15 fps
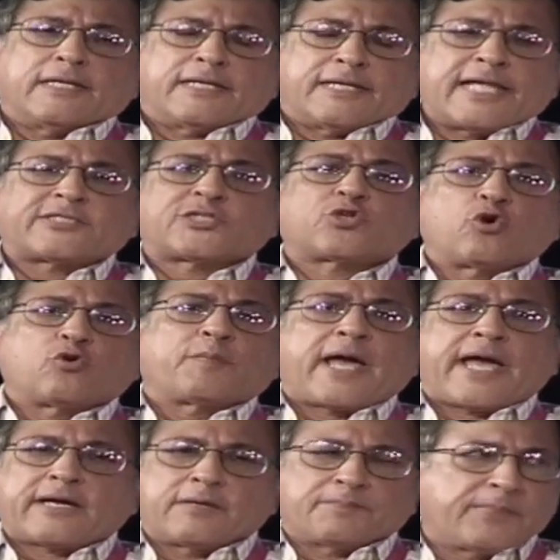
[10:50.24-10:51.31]
let's go
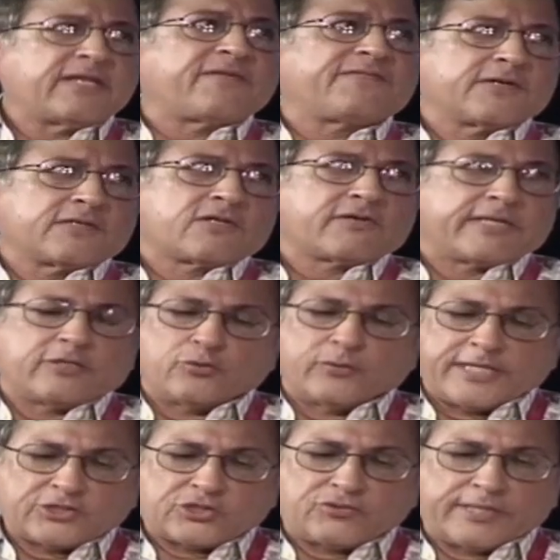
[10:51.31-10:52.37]
back a bit further into
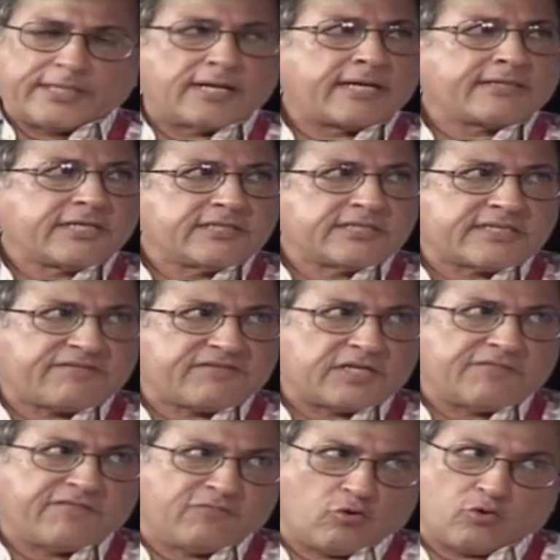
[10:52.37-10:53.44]
history,
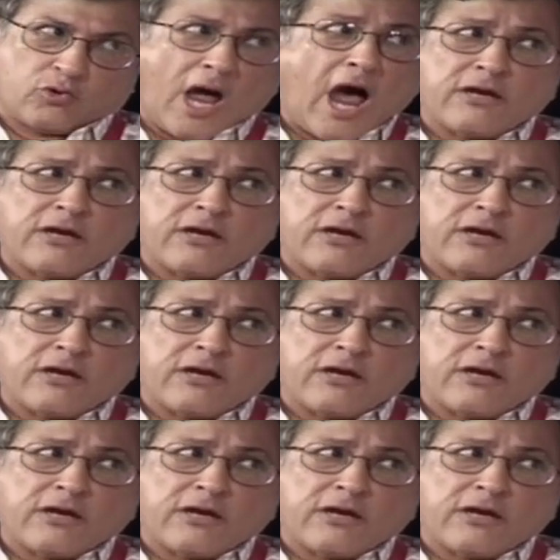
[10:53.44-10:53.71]
1974.